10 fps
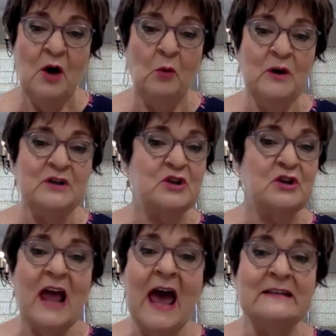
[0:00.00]
which
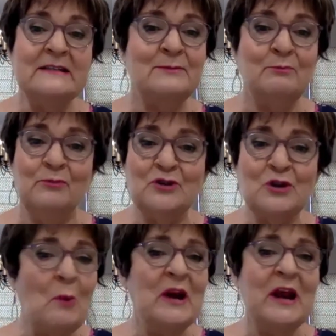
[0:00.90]
has
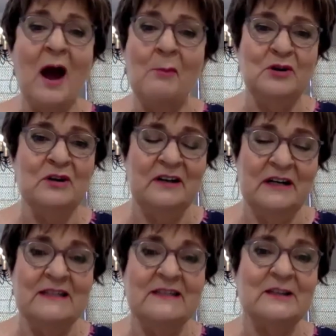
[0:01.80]
so many
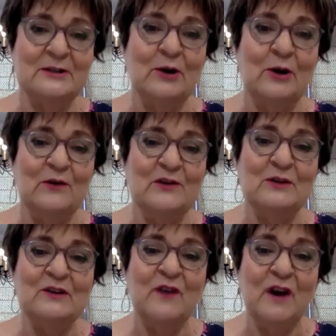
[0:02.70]
opportunities to serve. So
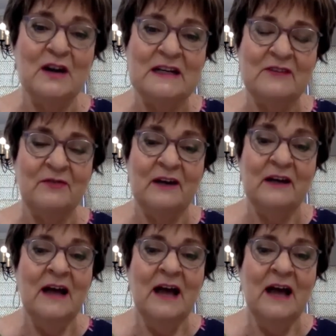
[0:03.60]
it's very different.